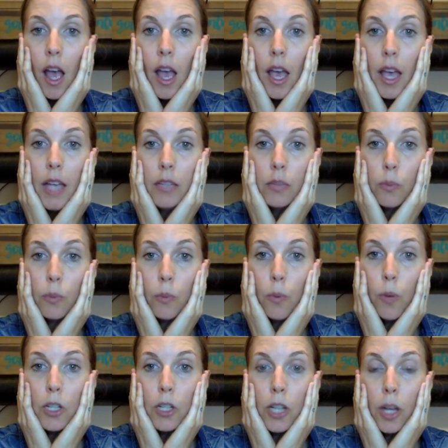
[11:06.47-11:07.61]
It's
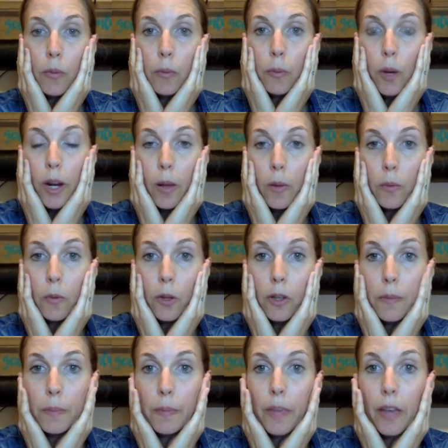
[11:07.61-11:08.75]
much more
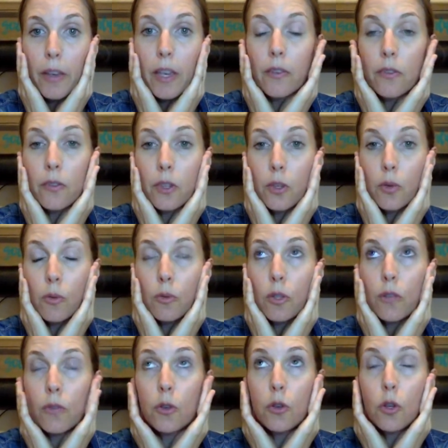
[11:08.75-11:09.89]
helpful if
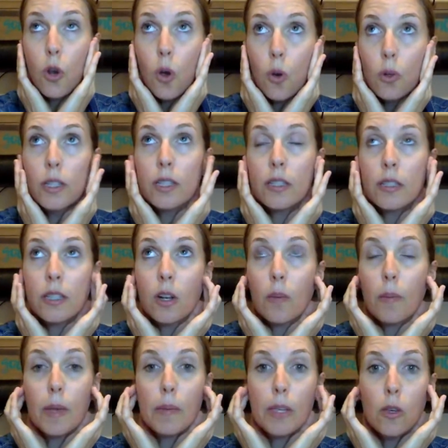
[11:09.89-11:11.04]
you noticed,
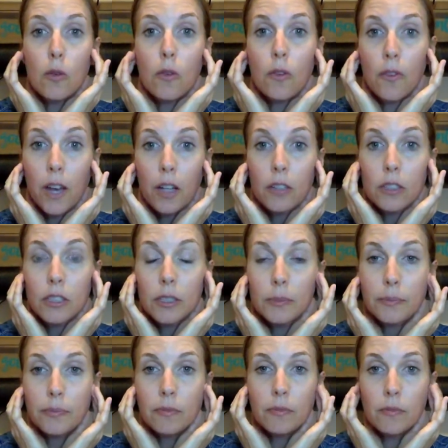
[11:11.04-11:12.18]
maybe you felt
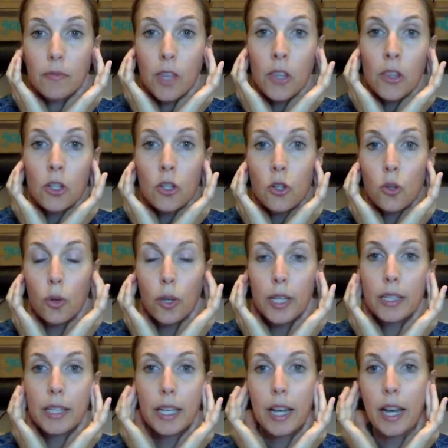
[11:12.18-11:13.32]
the joint
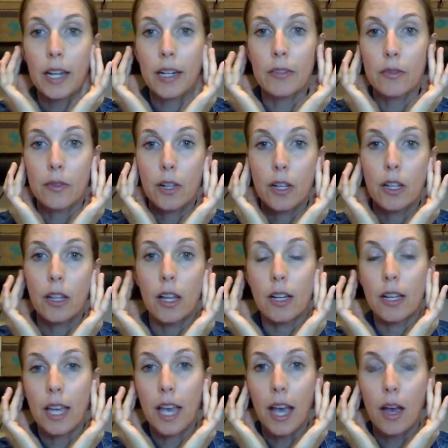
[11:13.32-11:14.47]
like kind of
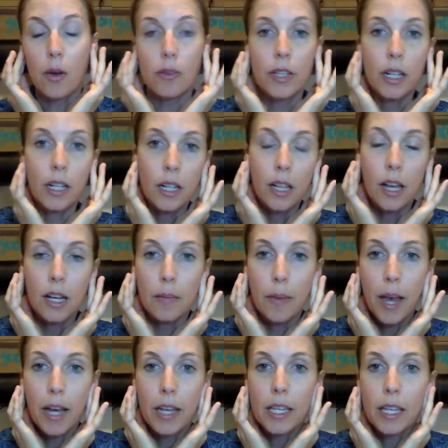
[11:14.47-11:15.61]
clunk out and then clunk
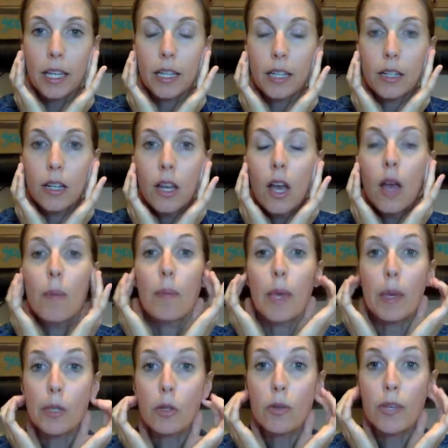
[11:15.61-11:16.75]
back in.
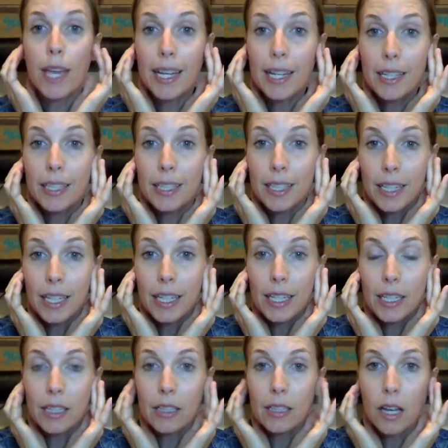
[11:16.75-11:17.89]
Maybe you get clicking